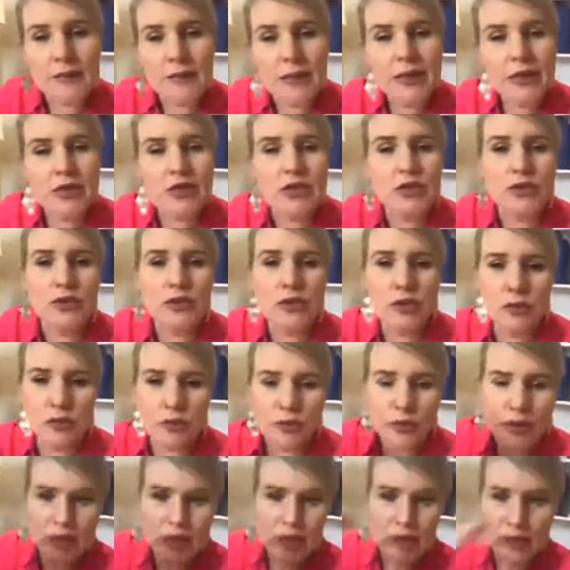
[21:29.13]
make sure you're
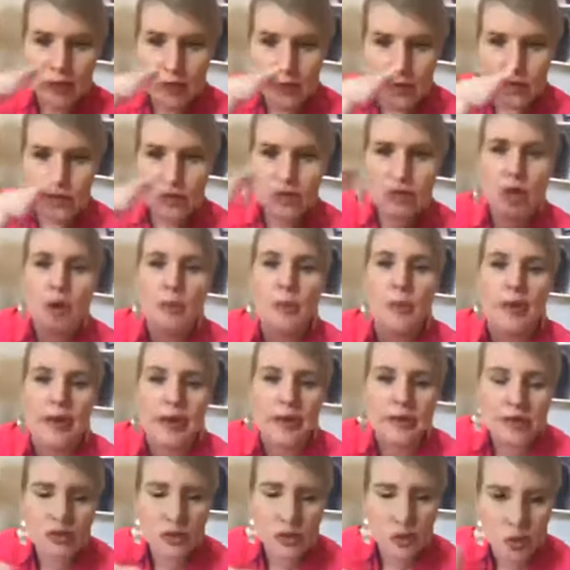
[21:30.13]
bringing in your
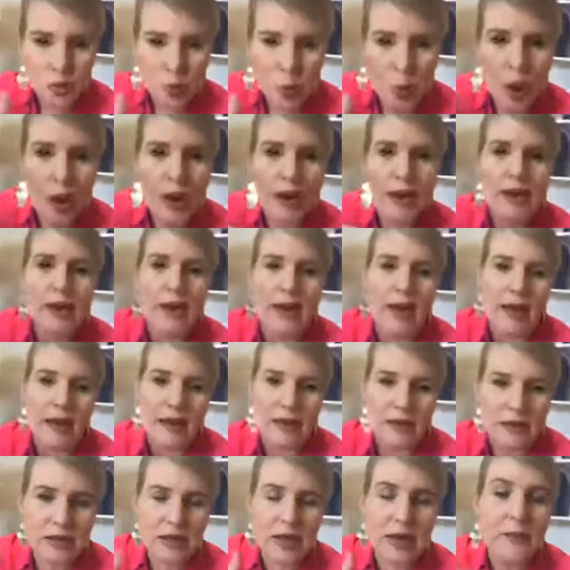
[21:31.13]
topics one at a
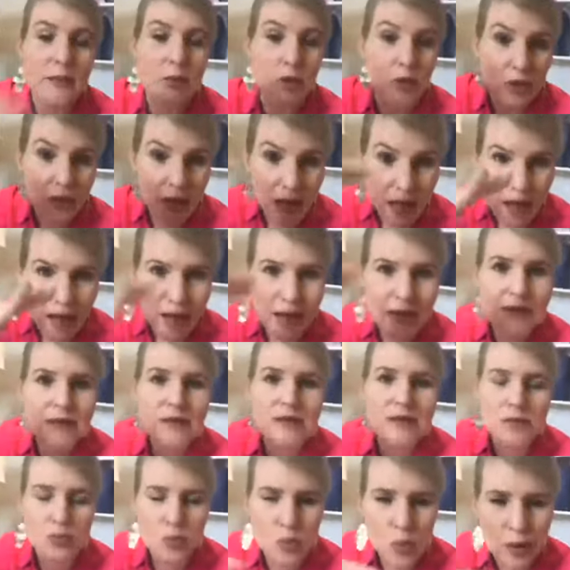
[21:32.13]
time, your
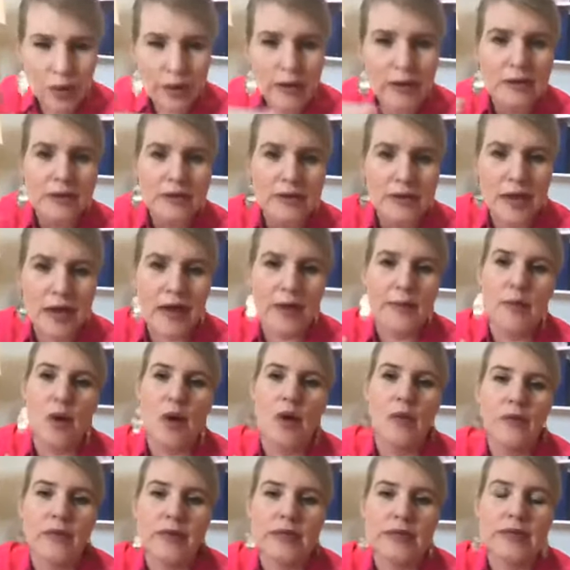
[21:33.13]
lines one at a time
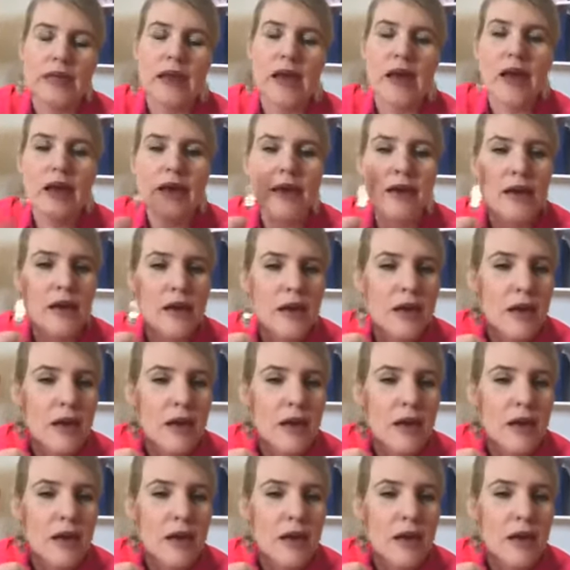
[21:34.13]
on the slide.